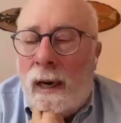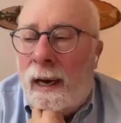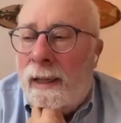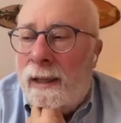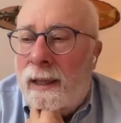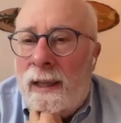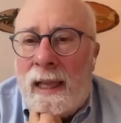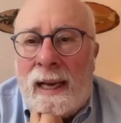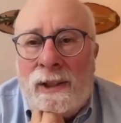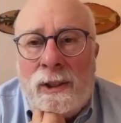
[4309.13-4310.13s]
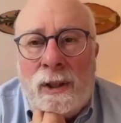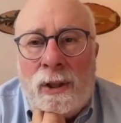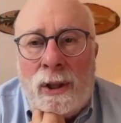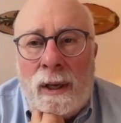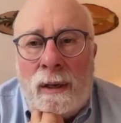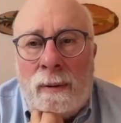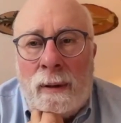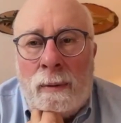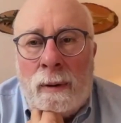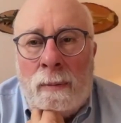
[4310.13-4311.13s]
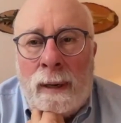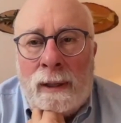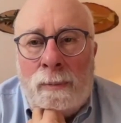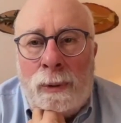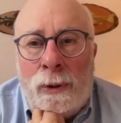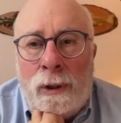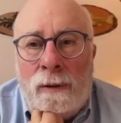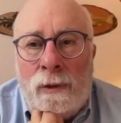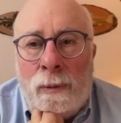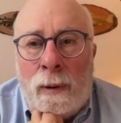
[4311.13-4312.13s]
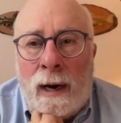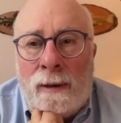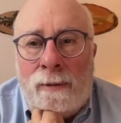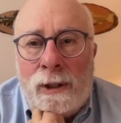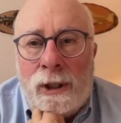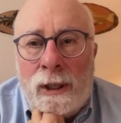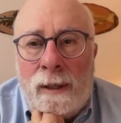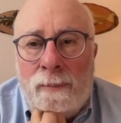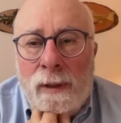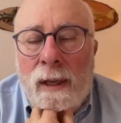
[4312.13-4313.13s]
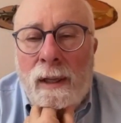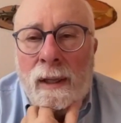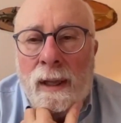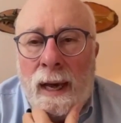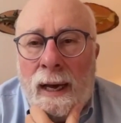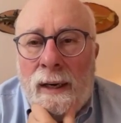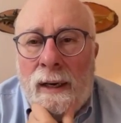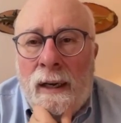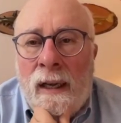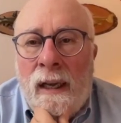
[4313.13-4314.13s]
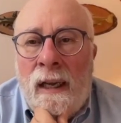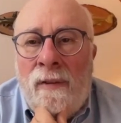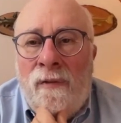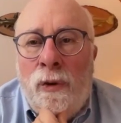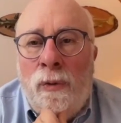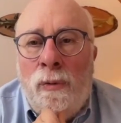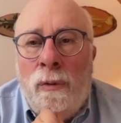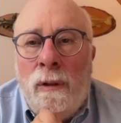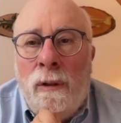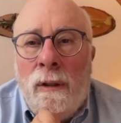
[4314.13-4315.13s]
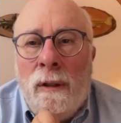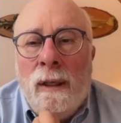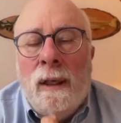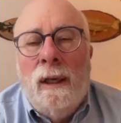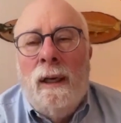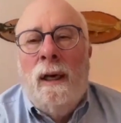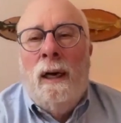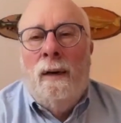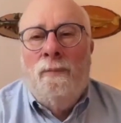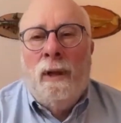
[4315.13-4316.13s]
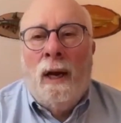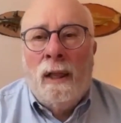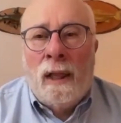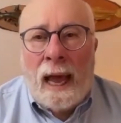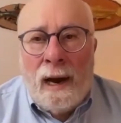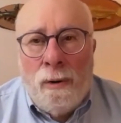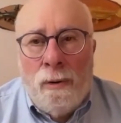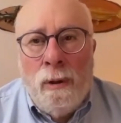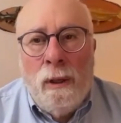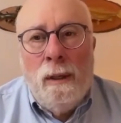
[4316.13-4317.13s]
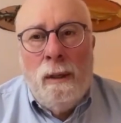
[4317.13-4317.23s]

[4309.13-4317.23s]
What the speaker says: And that's the thing about the beauty of democracy, that if you allow